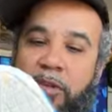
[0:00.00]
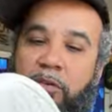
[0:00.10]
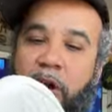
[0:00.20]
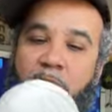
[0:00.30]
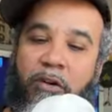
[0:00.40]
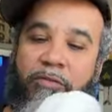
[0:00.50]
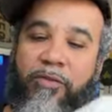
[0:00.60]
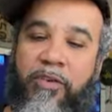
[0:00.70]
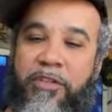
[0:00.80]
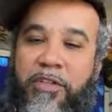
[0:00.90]
do it on
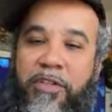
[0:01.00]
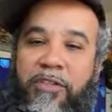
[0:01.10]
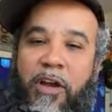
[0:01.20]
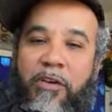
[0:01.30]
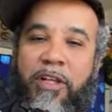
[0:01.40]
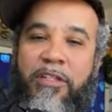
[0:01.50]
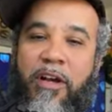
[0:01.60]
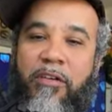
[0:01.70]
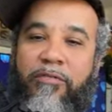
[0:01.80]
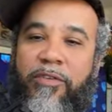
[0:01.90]
foot. She'll throw these
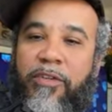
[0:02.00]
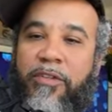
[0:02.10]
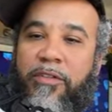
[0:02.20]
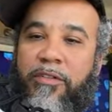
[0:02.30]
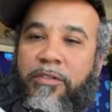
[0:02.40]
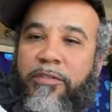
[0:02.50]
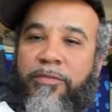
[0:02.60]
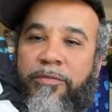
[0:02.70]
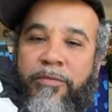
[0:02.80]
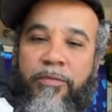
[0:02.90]
on foot.
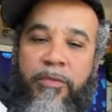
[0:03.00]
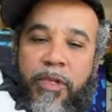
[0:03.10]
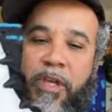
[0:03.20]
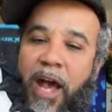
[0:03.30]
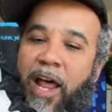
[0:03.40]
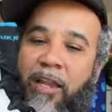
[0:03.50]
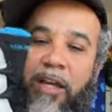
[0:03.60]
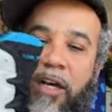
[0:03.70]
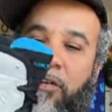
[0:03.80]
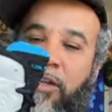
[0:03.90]
I
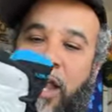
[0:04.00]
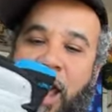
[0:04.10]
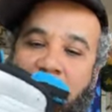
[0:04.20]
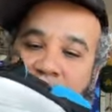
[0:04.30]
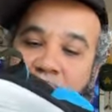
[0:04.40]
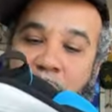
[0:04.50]
love the nines. I